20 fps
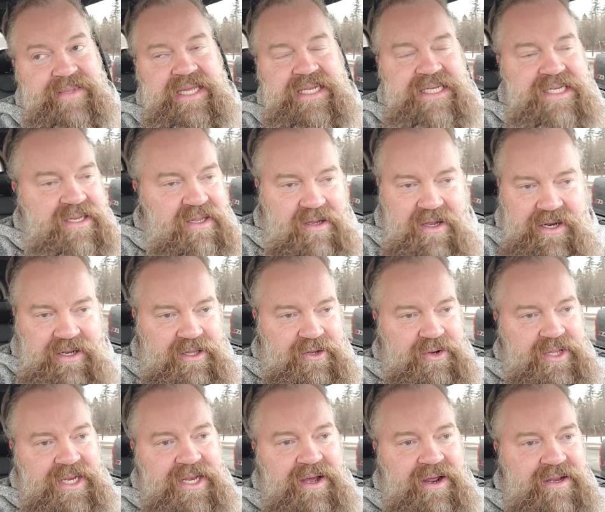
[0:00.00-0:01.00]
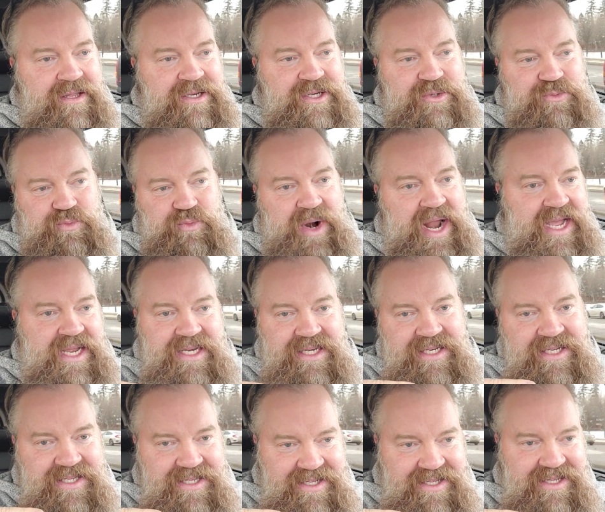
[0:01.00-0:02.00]
It's clearly not a
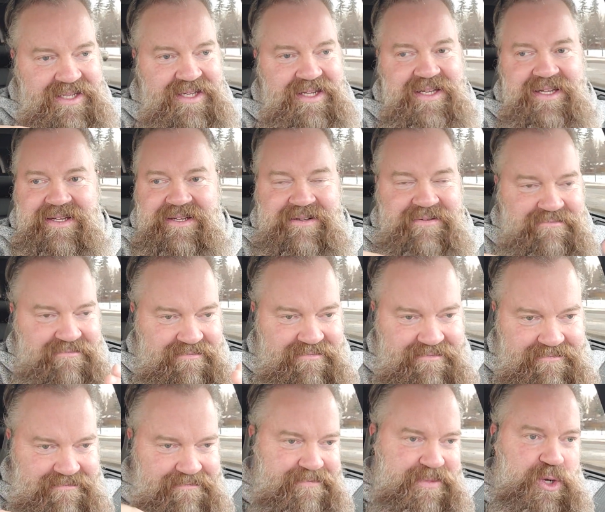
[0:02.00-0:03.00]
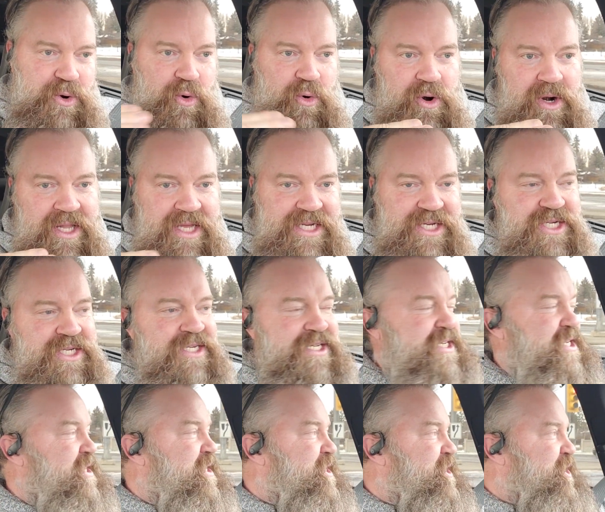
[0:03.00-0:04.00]
direct
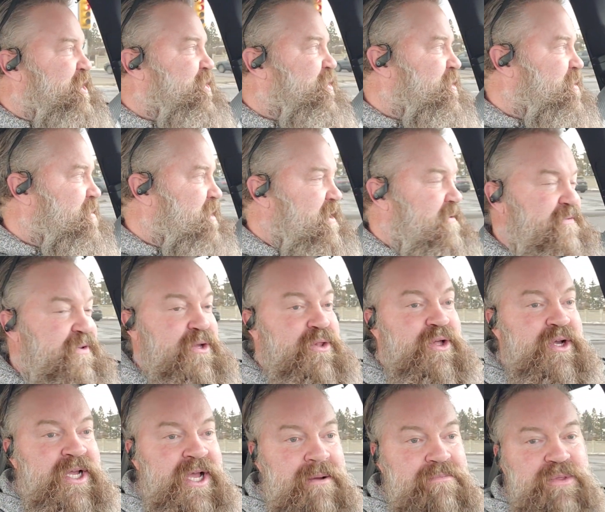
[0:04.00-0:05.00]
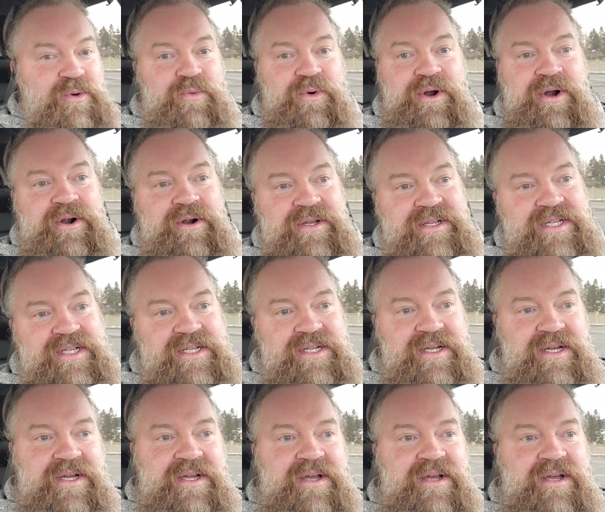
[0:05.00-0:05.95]
correlation to the two, but if you look up the words